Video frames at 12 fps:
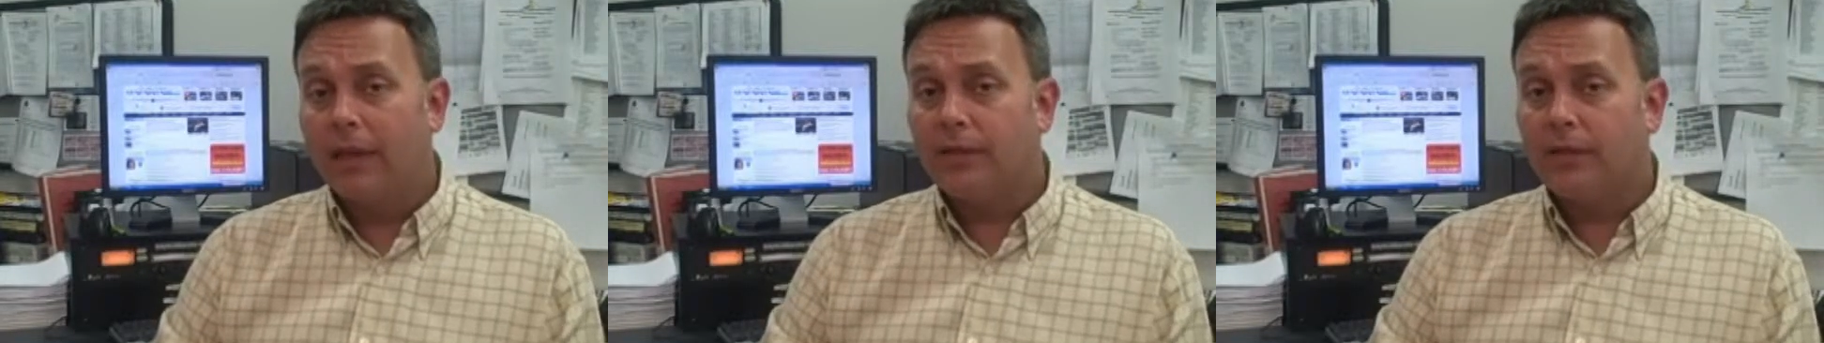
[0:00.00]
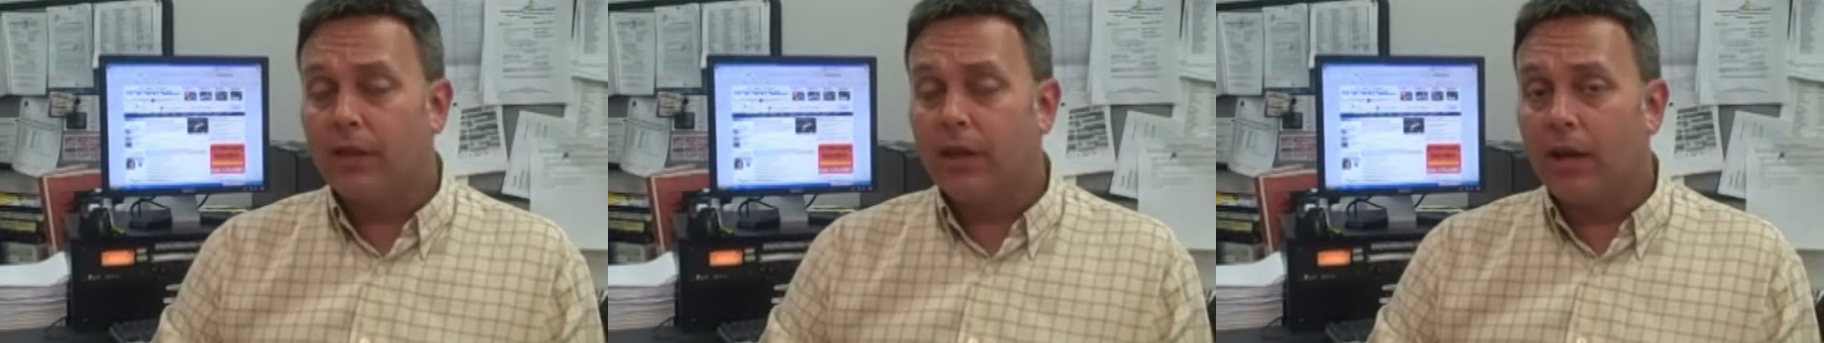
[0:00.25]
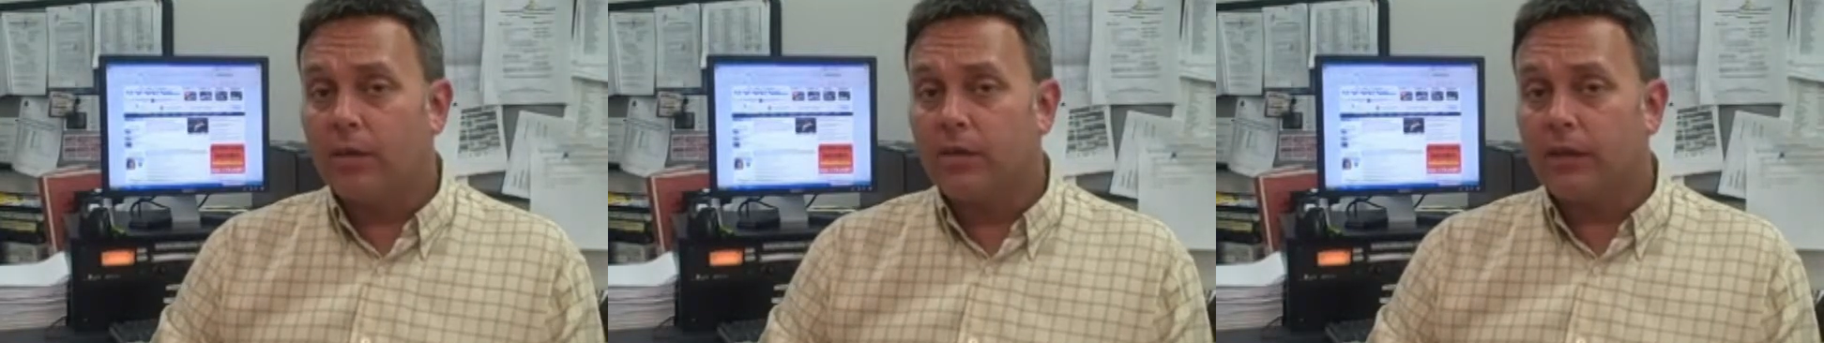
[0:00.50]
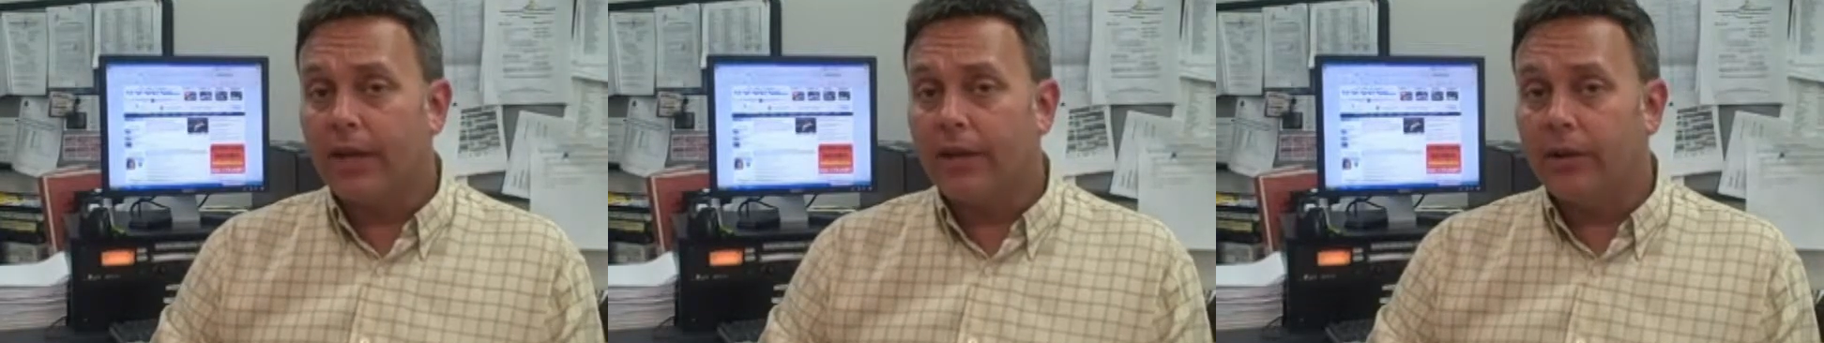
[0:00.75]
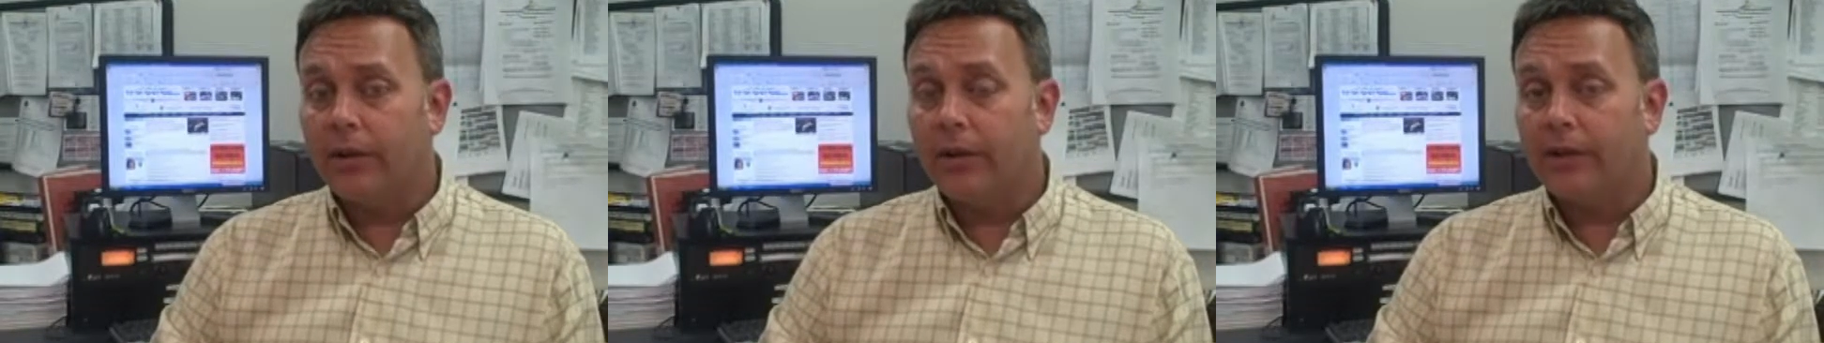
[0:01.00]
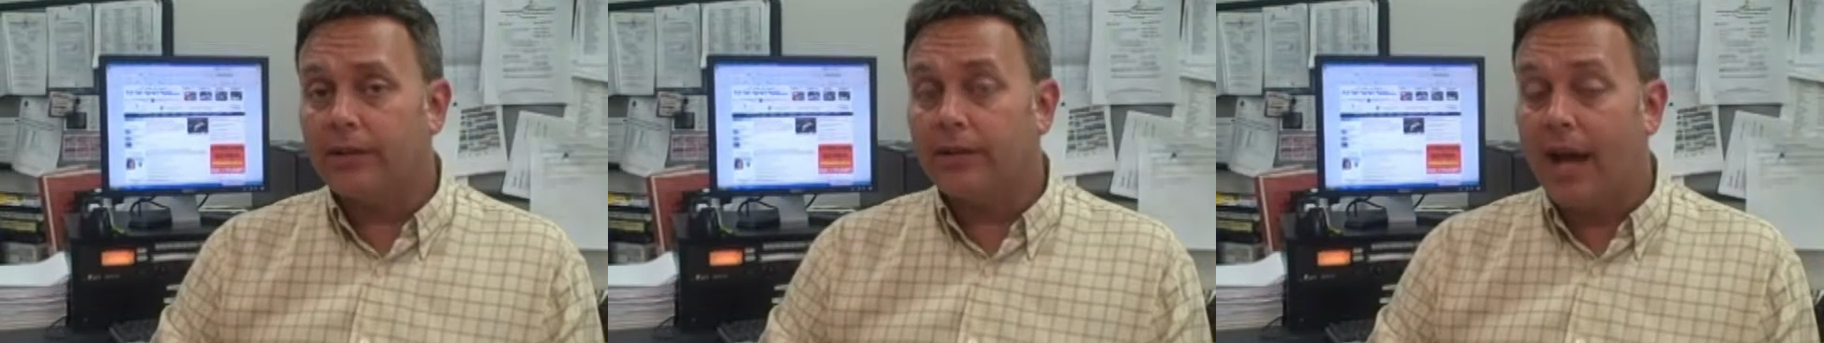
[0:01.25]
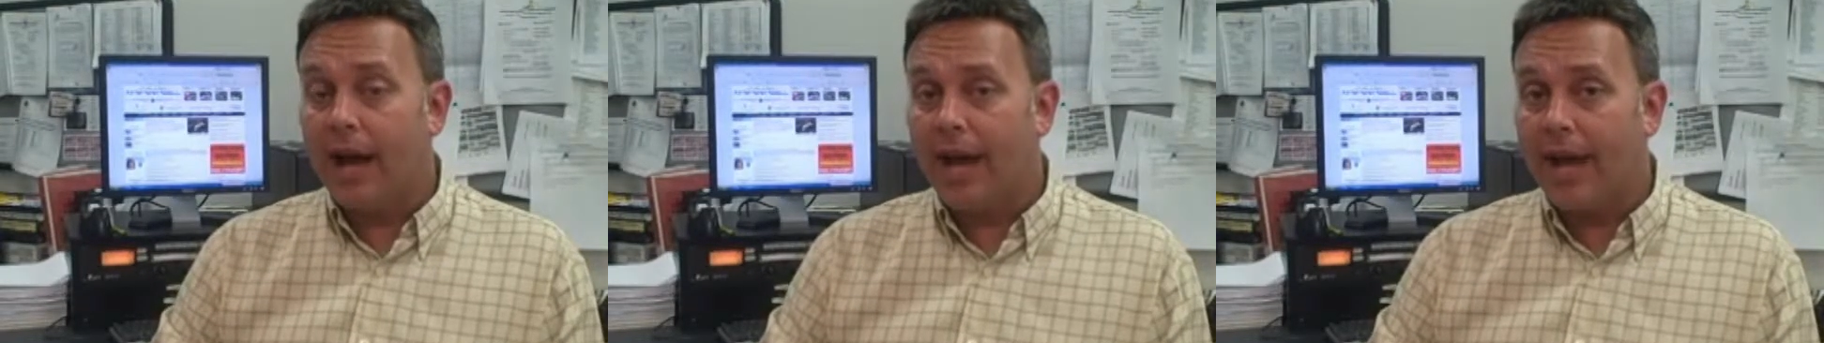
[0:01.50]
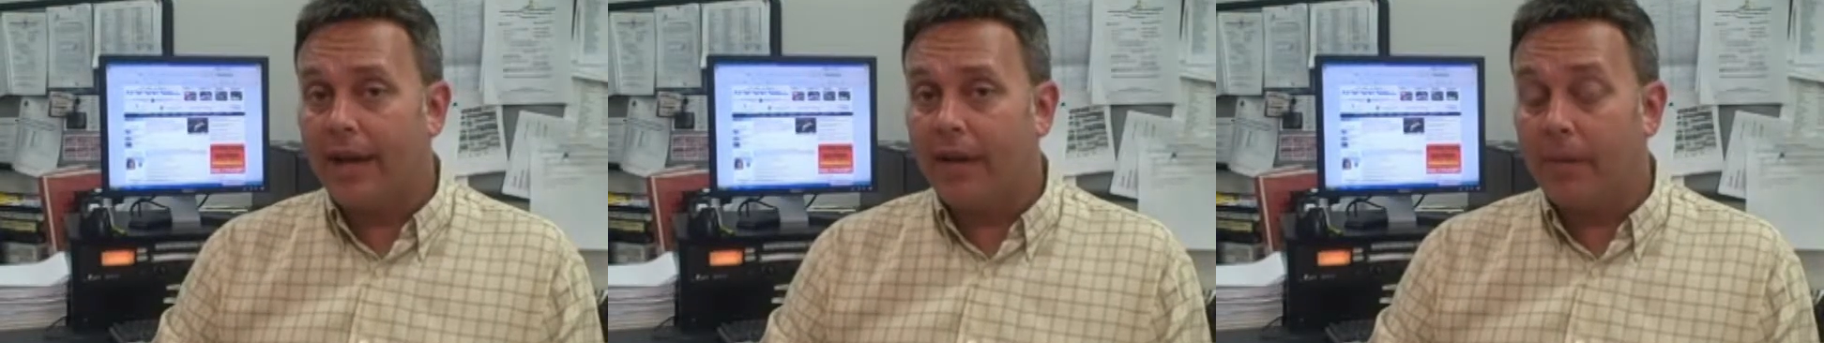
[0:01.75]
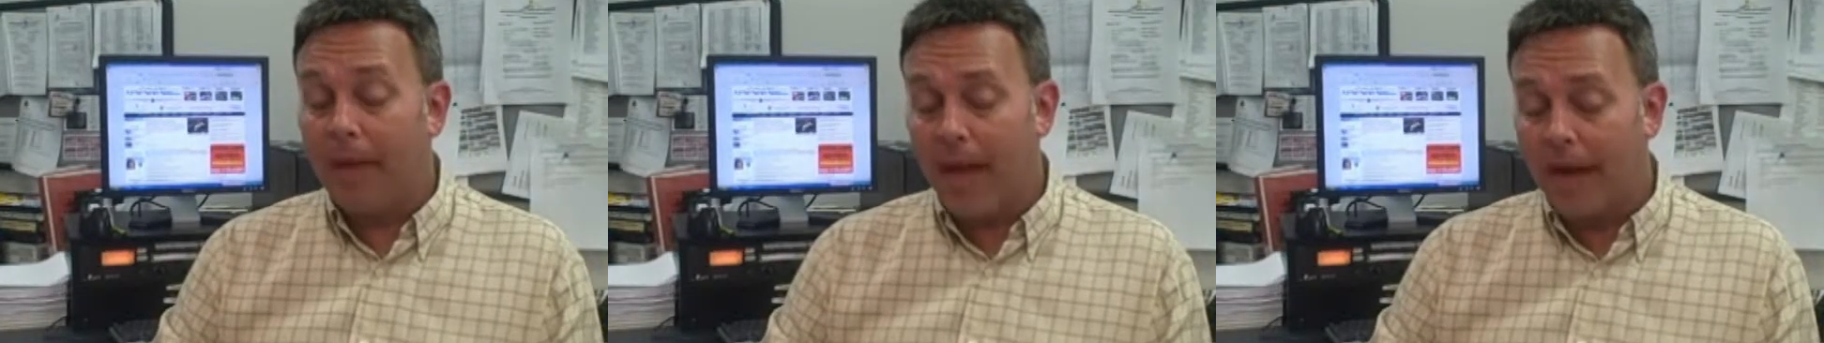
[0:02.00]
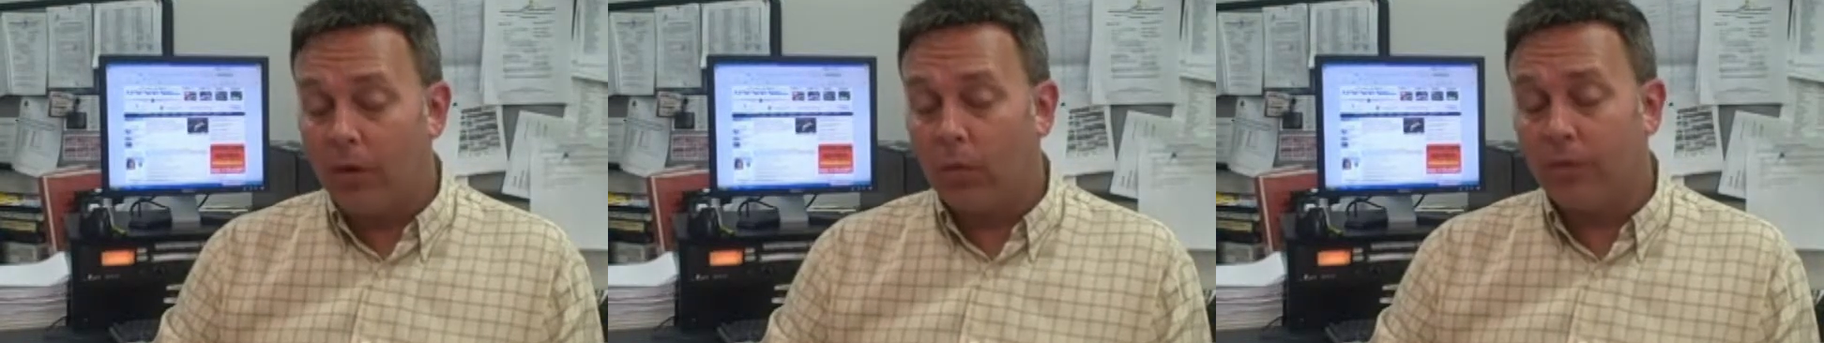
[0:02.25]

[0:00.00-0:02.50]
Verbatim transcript: Several hours later, his kayak and a paddle